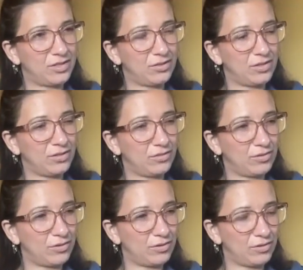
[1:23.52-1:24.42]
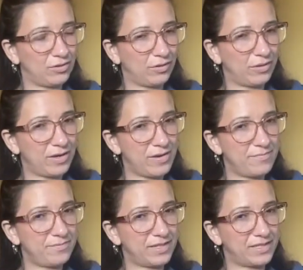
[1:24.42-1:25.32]
Just so that you don't hurt your
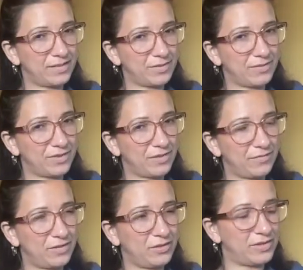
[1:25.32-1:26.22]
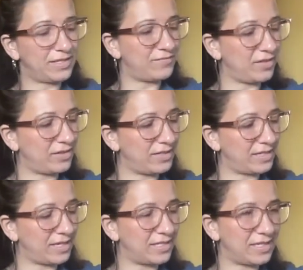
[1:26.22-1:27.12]
thumb, because sometimes it can feel very
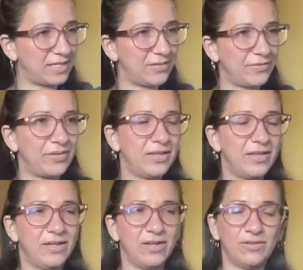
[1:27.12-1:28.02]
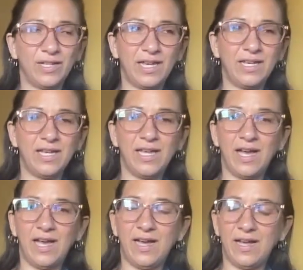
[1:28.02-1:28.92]
sensitive, okay?
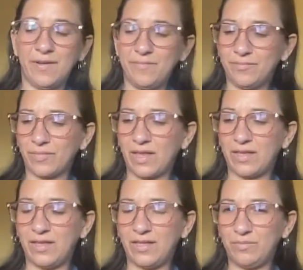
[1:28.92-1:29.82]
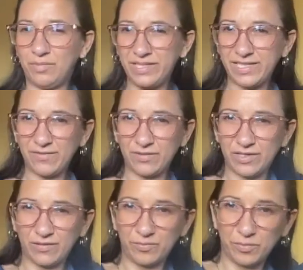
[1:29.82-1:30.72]
Please give
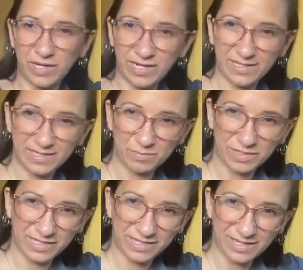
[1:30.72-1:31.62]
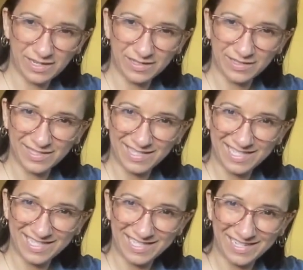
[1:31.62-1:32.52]
yourself breaks because
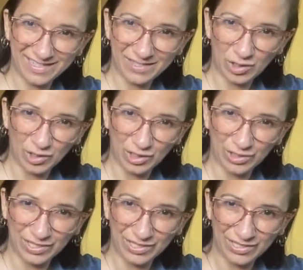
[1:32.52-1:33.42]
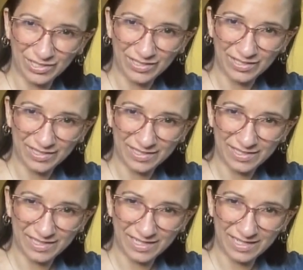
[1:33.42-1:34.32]
this does hurt. This
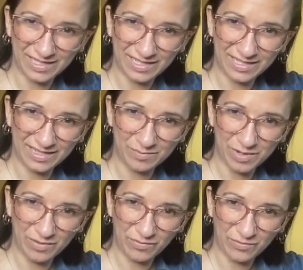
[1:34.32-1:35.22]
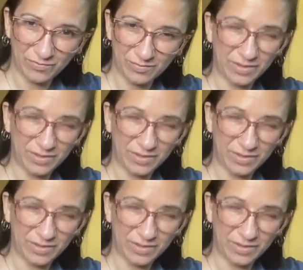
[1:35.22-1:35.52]
is the indent in my